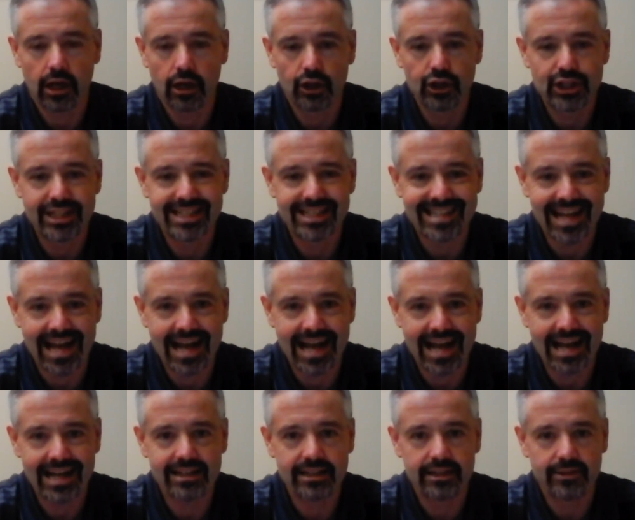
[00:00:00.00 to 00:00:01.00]
are
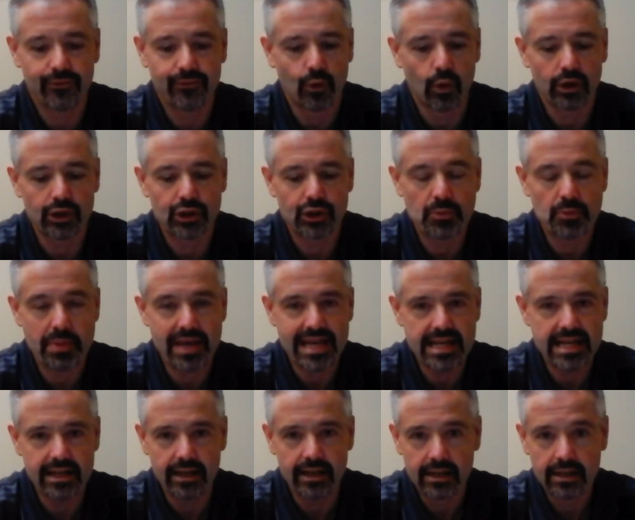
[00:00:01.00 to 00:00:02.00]
designed for
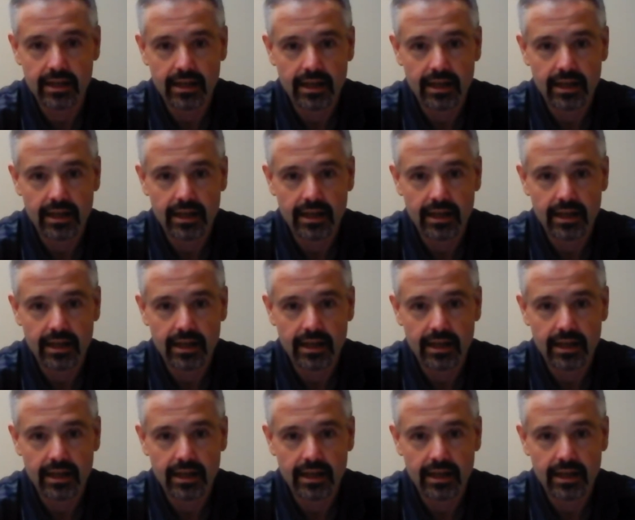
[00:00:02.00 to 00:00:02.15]
speed